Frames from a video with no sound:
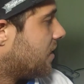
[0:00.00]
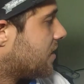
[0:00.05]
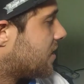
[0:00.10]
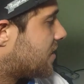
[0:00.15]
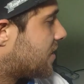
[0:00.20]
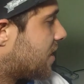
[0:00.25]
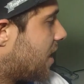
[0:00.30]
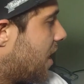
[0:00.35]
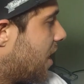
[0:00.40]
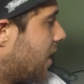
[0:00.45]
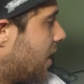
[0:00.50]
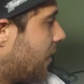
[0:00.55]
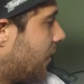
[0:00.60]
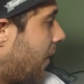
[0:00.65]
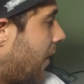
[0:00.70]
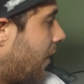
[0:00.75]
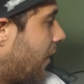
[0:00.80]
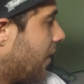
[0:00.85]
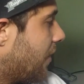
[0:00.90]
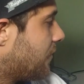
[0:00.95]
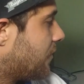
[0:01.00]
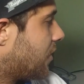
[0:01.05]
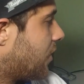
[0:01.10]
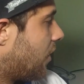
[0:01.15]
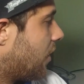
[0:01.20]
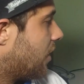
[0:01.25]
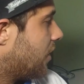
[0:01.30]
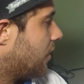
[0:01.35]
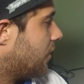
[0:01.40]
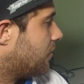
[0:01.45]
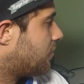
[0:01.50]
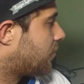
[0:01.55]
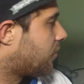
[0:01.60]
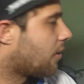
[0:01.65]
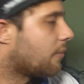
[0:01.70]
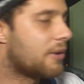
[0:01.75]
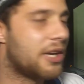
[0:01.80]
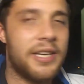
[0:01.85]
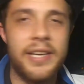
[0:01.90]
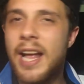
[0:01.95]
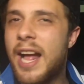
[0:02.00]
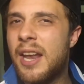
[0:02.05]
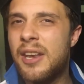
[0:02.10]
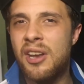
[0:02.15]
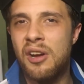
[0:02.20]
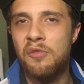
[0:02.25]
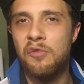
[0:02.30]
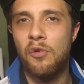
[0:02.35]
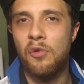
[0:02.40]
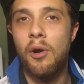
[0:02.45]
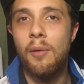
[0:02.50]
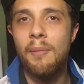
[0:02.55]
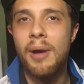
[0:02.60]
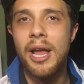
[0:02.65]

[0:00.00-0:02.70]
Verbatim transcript: So I've got to probably get another one.